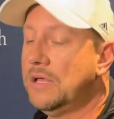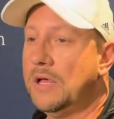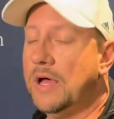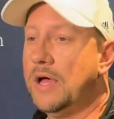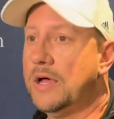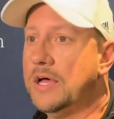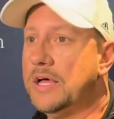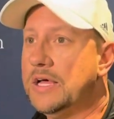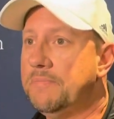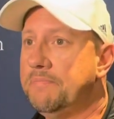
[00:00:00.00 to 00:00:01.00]

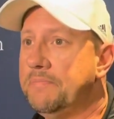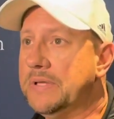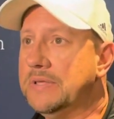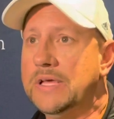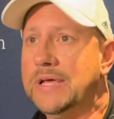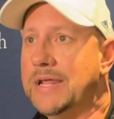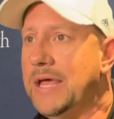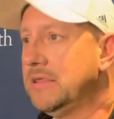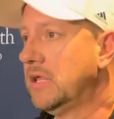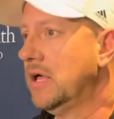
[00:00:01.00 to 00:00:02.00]
But then I
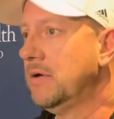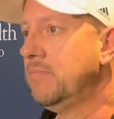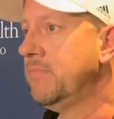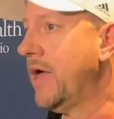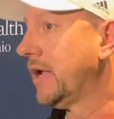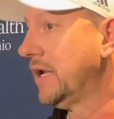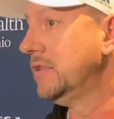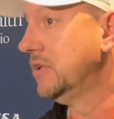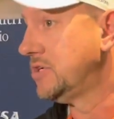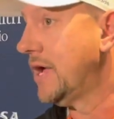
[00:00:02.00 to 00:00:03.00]
ended up not getting
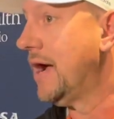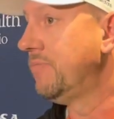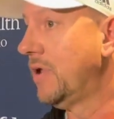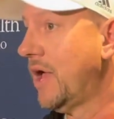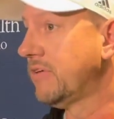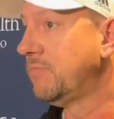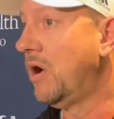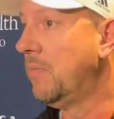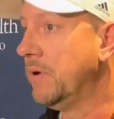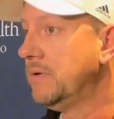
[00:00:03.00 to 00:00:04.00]
the job the last
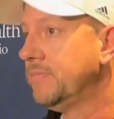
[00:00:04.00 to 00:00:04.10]
moment.